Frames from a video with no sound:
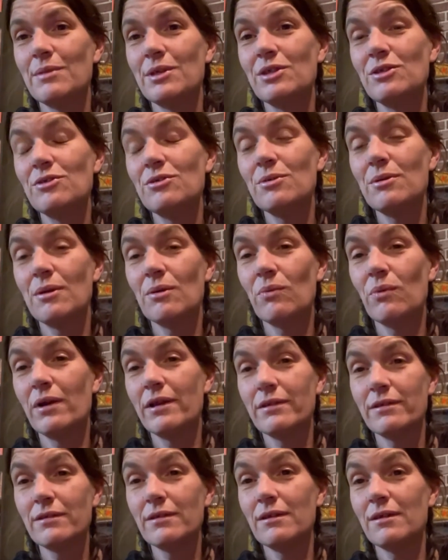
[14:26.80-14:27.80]
two at
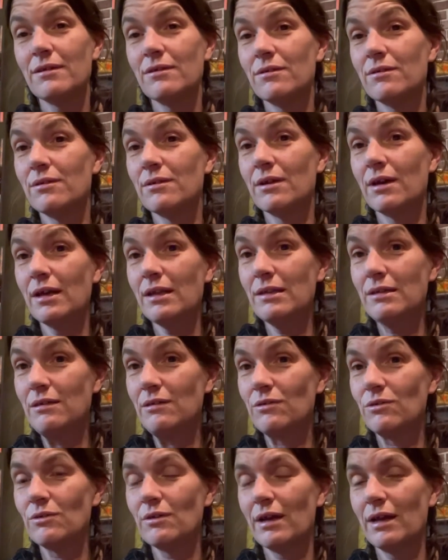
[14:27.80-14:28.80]
once is not
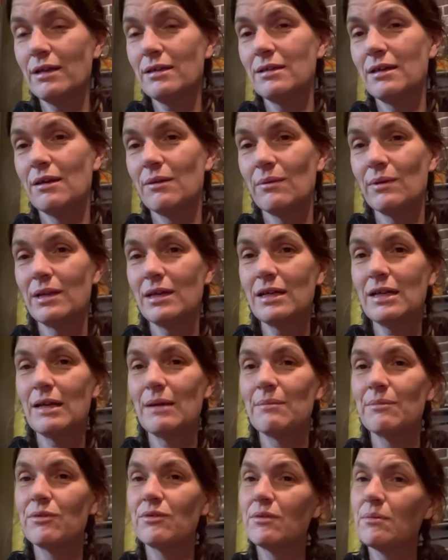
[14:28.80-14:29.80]
distracting when it
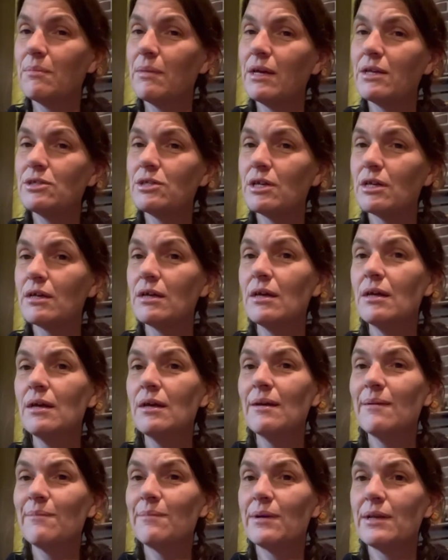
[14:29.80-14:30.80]
comes to magic,
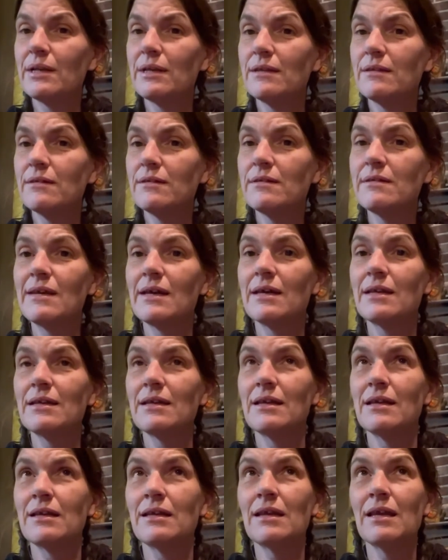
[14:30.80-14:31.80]
but instead
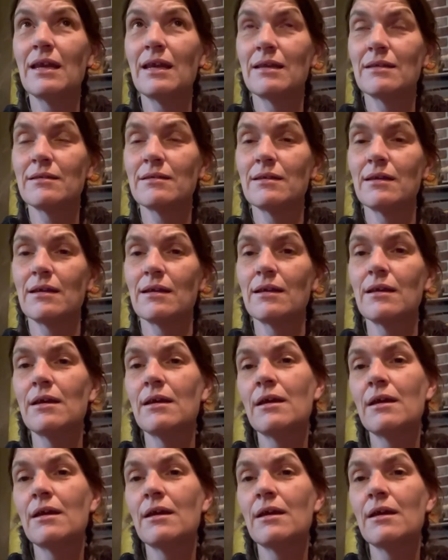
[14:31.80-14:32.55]
enhancing.